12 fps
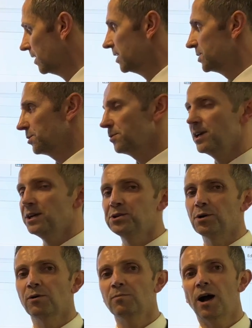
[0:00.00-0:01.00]
So these
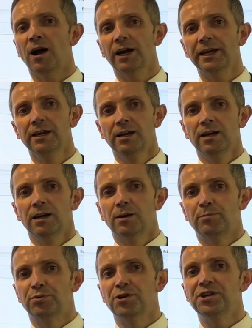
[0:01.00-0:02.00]
are my
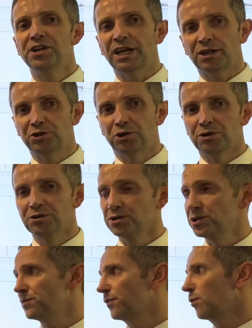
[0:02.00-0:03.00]

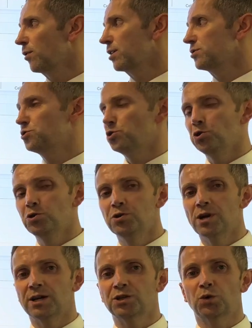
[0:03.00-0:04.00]
predictions for
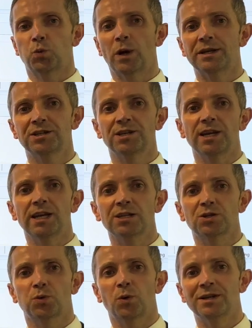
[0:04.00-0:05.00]
June
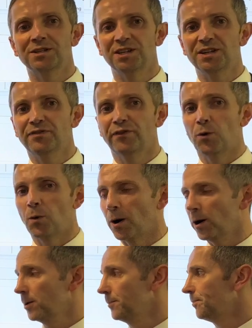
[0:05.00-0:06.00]

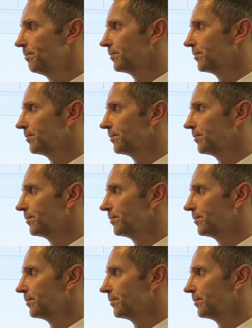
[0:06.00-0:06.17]
2024.